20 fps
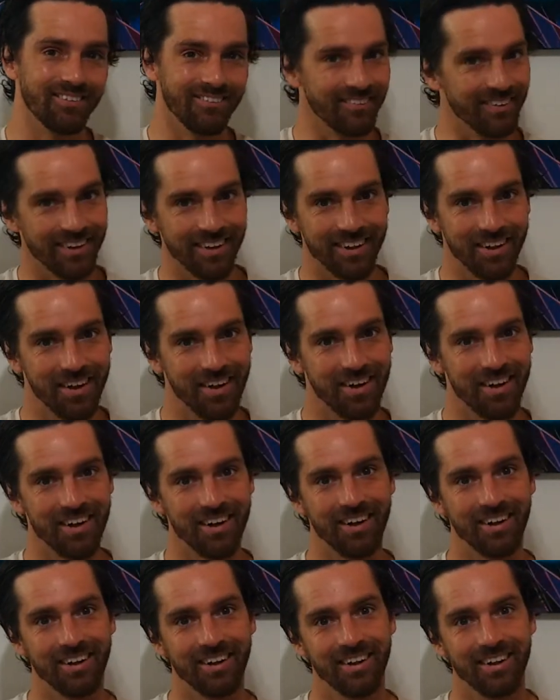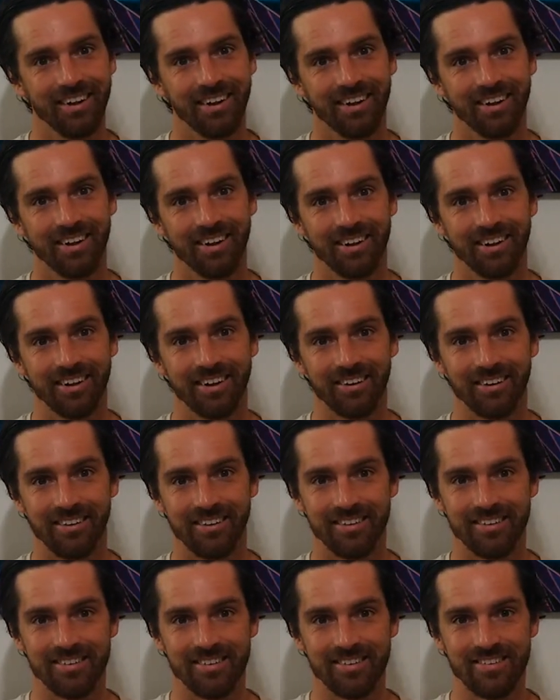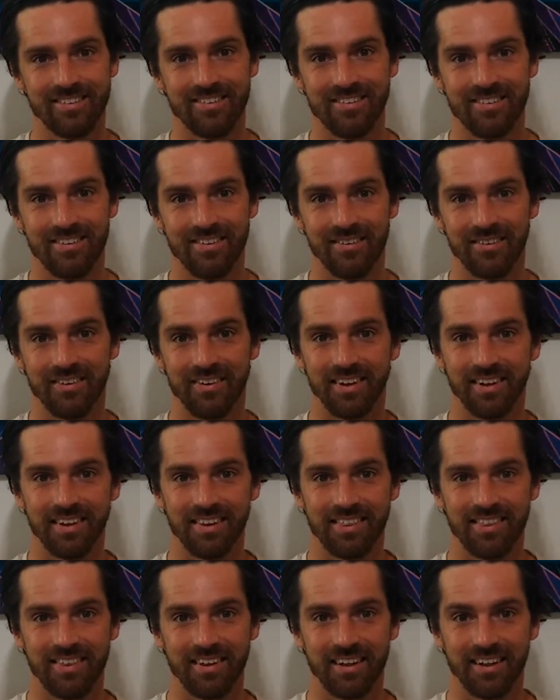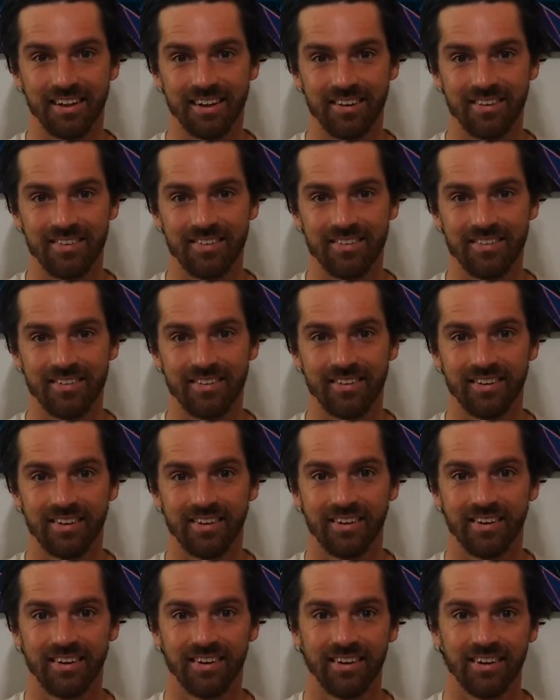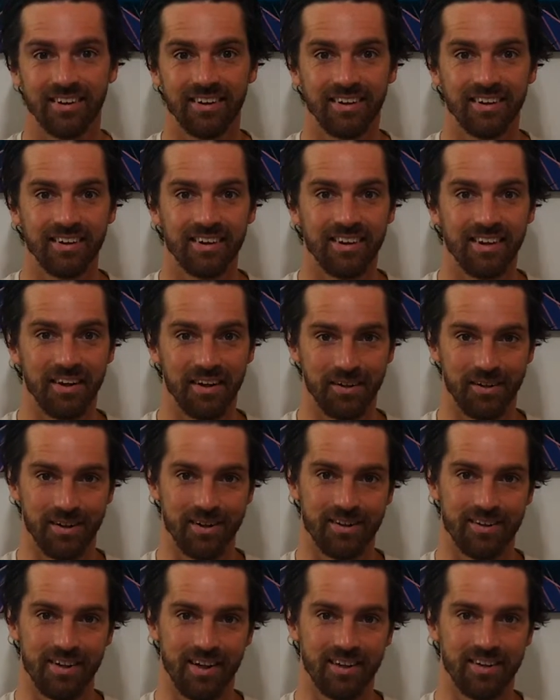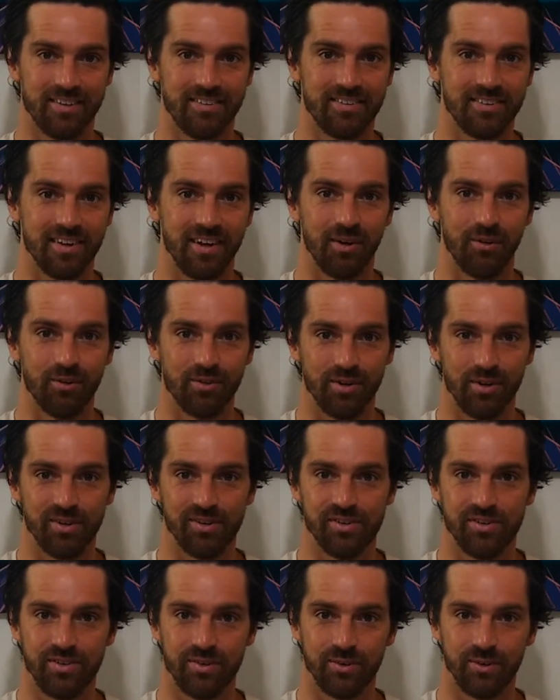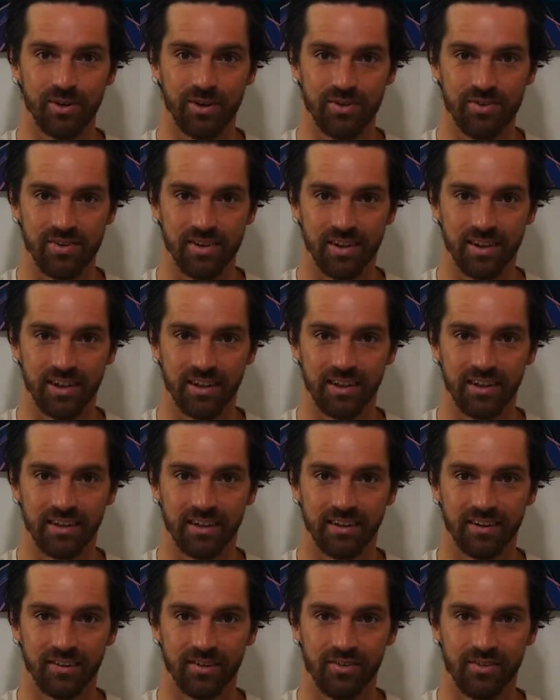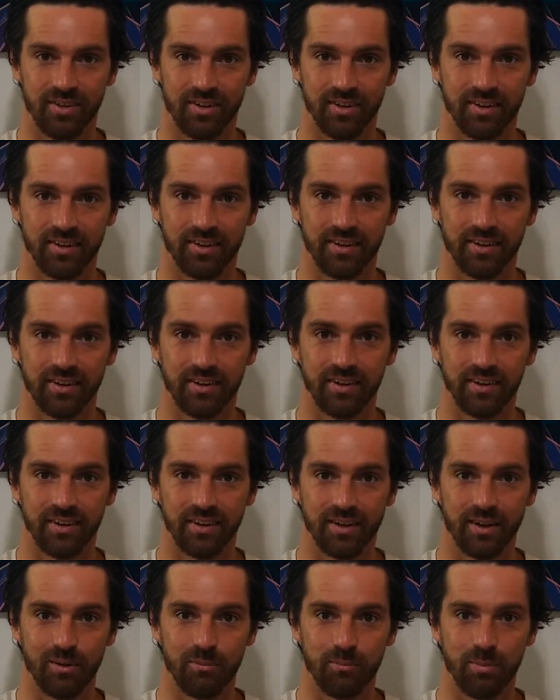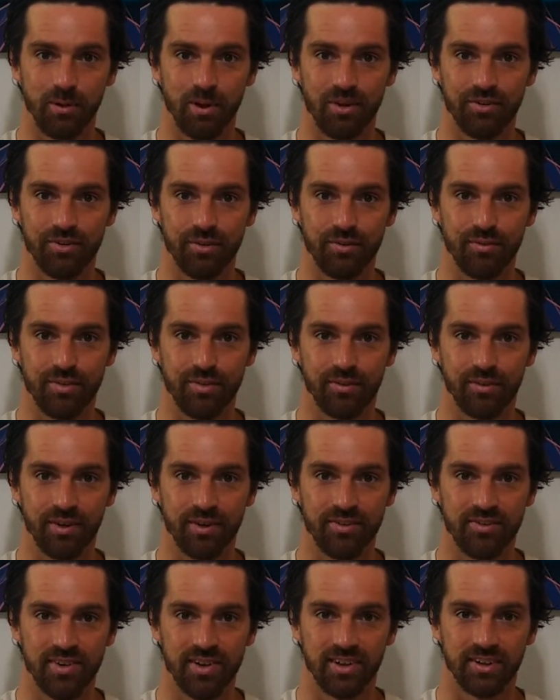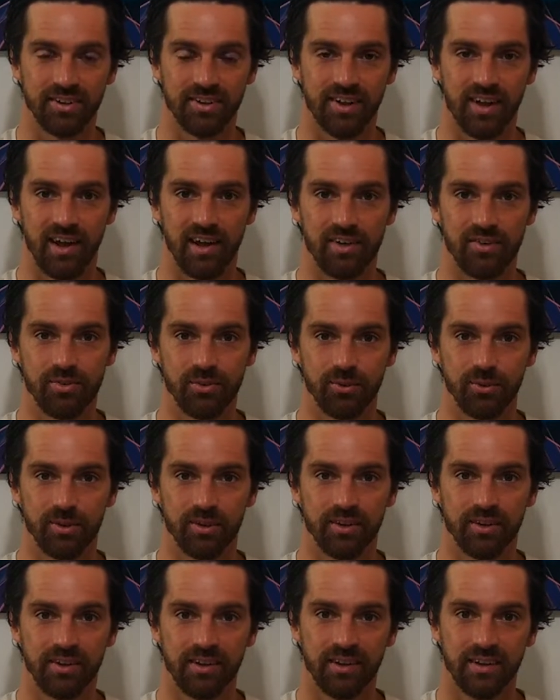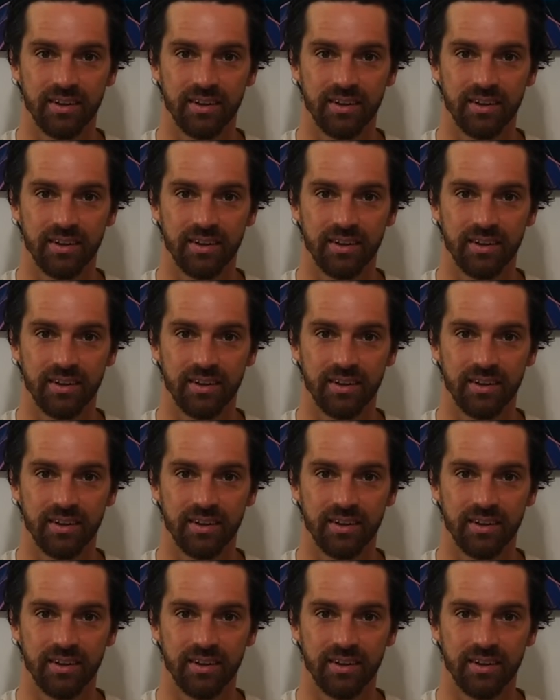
really hard or just doing things that are intense. I was always thrill seeking. I was a, a compulsive thrill seeker in high school.